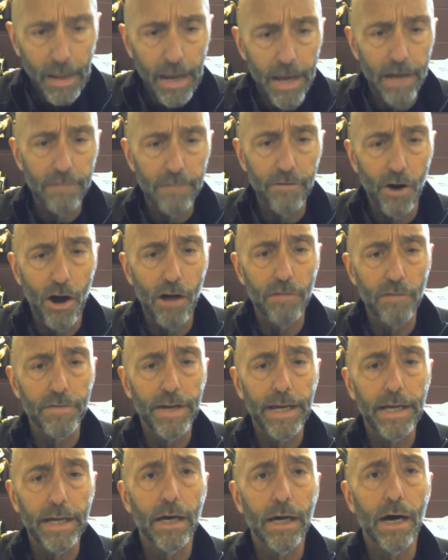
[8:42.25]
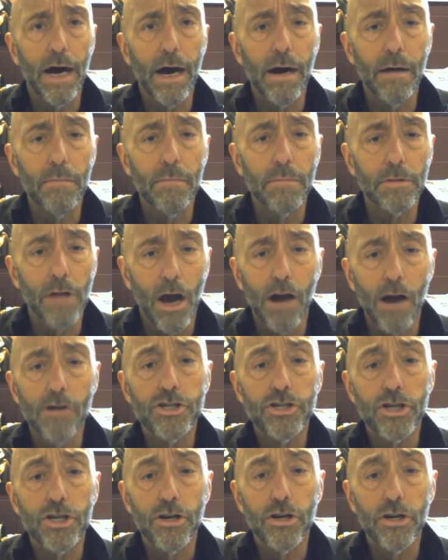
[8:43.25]
involving
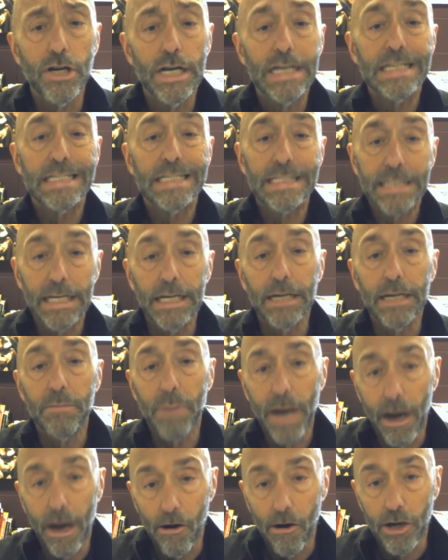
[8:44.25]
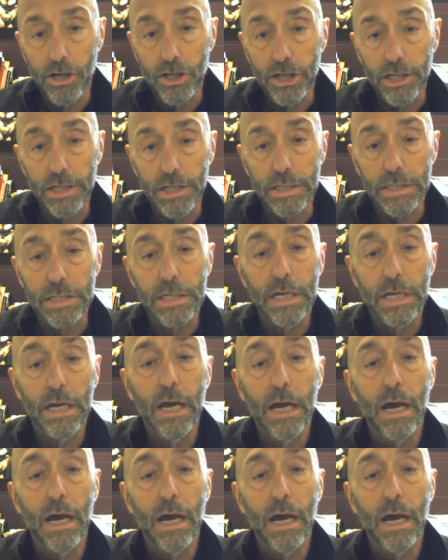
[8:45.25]
larger city parishes,